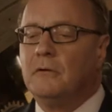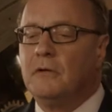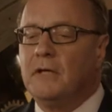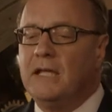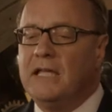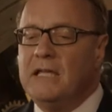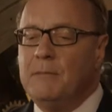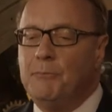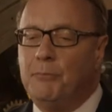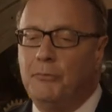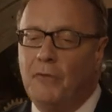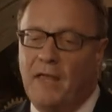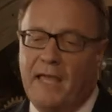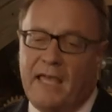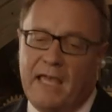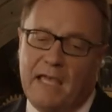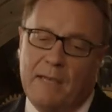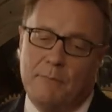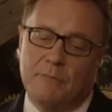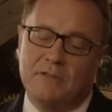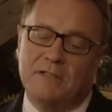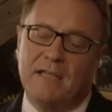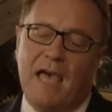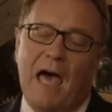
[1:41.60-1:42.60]
He
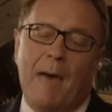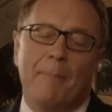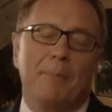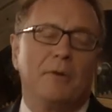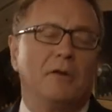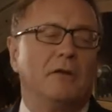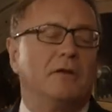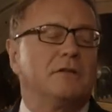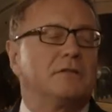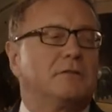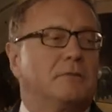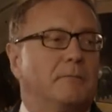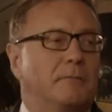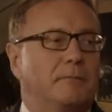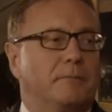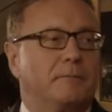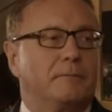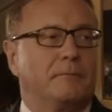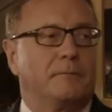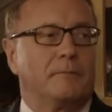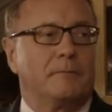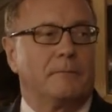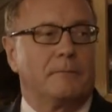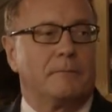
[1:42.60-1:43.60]
blames capitalism.
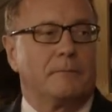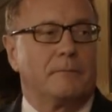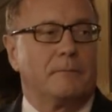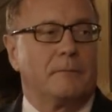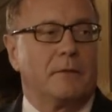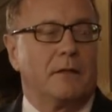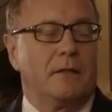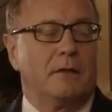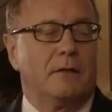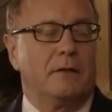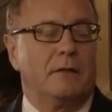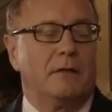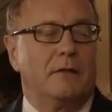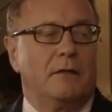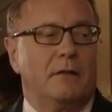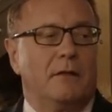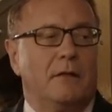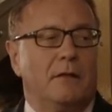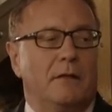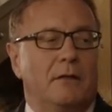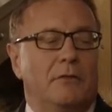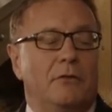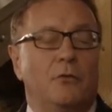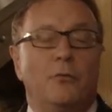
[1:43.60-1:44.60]

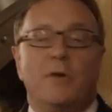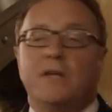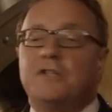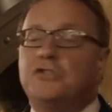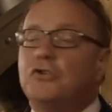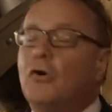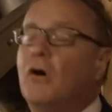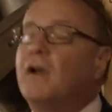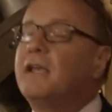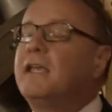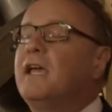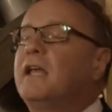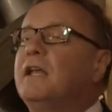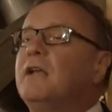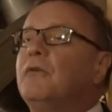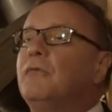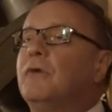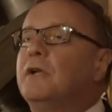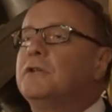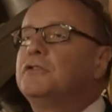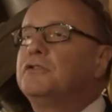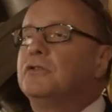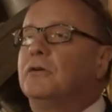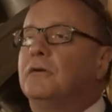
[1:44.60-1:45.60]
The rich are getting
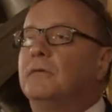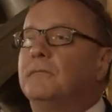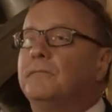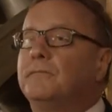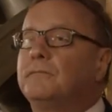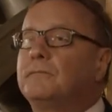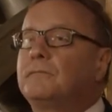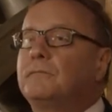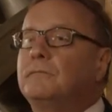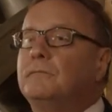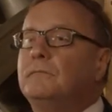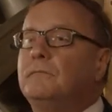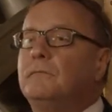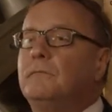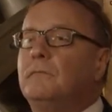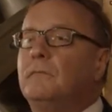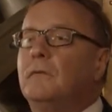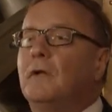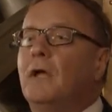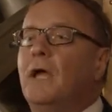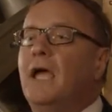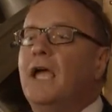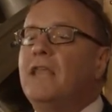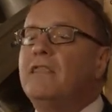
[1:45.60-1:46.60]
richer,
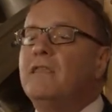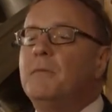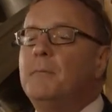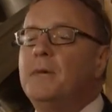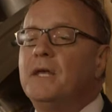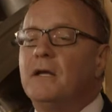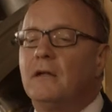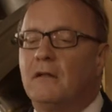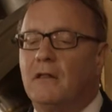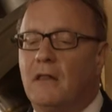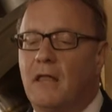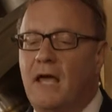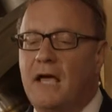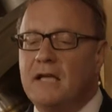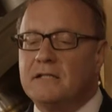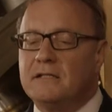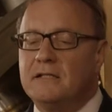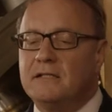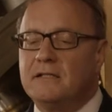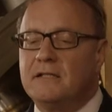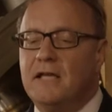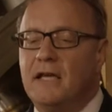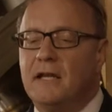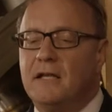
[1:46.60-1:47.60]
and the middle class
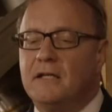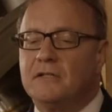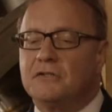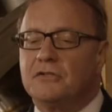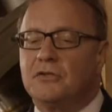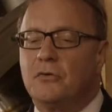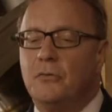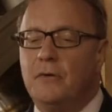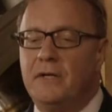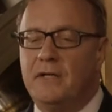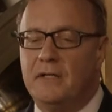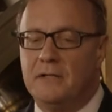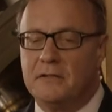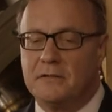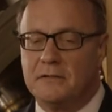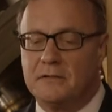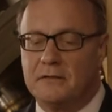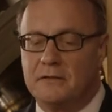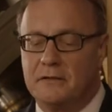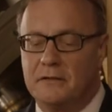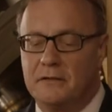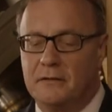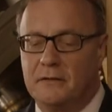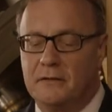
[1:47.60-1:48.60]
is getting
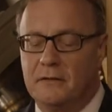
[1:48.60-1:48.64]
squeezed.